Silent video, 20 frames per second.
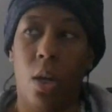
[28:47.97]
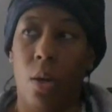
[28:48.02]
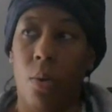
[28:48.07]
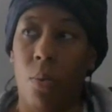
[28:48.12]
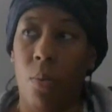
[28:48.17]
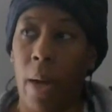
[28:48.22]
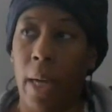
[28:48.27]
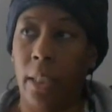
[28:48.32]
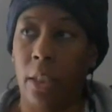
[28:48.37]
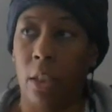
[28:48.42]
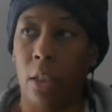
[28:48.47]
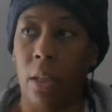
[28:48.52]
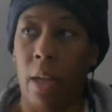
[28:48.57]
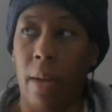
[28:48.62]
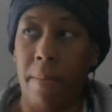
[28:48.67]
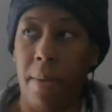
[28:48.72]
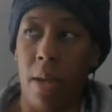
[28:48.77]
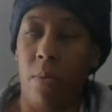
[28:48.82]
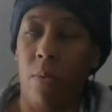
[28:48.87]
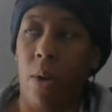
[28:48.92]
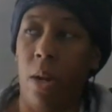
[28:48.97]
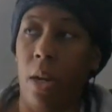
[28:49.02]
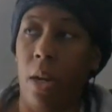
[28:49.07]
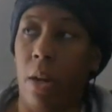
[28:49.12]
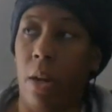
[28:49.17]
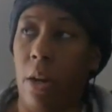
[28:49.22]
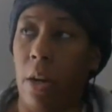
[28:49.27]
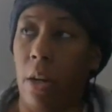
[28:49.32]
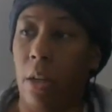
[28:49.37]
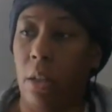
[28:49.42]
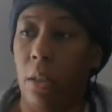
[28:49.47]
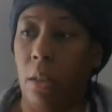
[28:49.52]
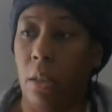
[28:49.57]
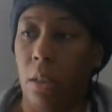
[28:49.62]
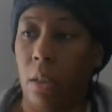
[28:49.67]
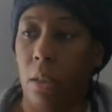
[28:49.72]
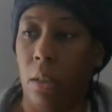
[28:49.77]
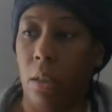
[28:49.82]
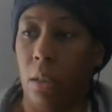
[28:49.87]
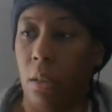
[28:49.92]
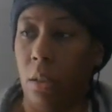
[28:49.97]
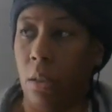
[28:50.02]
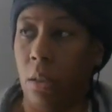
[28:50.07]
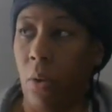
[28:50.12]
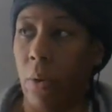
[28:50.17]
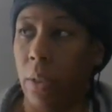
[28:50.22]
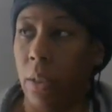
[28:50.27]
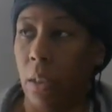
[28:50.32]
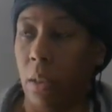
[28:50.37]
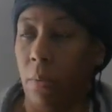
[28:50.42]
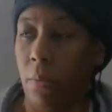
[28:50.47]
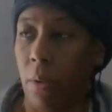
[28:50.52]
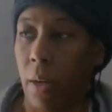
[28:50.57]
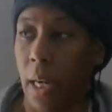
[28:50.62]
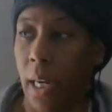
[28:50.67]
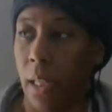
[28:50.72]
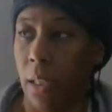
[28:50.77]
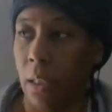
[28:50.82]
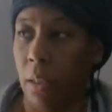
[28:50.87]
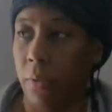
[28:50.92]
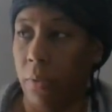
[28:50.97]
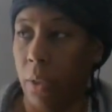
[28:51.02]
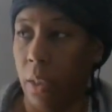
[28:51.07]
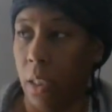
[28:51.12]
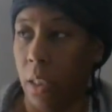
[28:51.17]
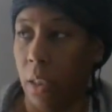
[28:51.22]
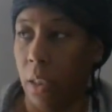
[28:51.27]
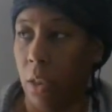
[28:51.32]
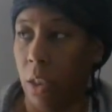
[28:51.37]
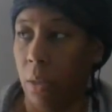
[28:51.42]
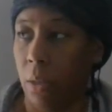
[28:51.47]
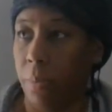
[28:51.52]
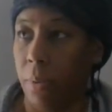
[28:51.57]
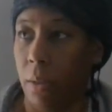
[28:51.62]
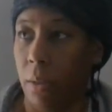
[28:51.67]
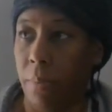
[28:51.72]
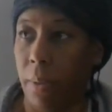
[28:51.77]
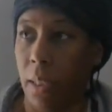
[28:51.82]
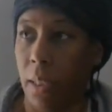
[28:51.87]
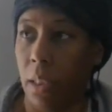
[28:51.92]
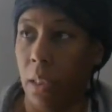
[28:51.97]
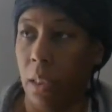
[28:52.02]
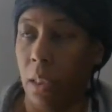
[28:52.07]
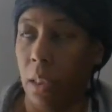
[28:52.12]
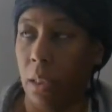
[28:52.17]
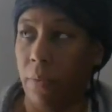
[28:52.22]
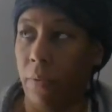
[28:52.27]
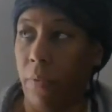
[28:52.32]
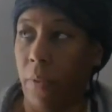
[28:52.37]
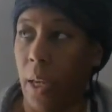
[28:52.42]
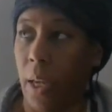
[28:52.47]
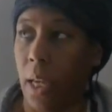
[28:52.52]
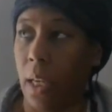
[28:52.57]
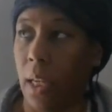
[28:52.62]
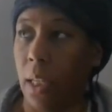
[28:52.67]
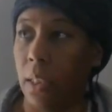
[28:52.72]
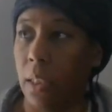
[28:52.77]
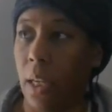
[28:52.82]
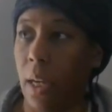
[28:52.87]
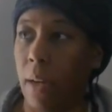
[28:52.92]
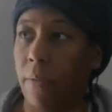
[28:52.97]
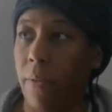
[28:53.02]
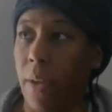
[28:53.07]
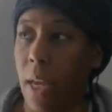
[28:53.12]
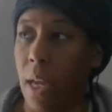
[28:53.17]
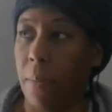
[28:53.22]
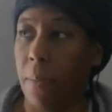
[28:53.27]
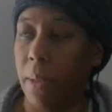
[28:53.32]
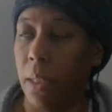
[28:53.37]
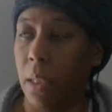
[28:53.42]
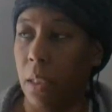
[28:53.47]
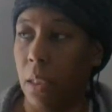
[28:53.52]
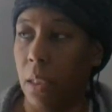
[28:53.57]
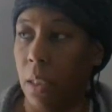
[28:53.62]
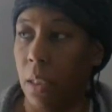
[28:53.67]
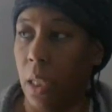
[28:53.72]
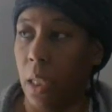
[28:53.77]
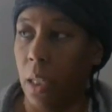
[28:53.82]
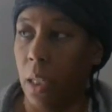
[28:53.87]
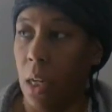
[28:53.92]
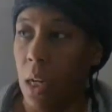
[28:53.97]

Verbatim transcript: why should I be when you're going somewhere else for your chipper, but it's fake. It's not fake, but it's like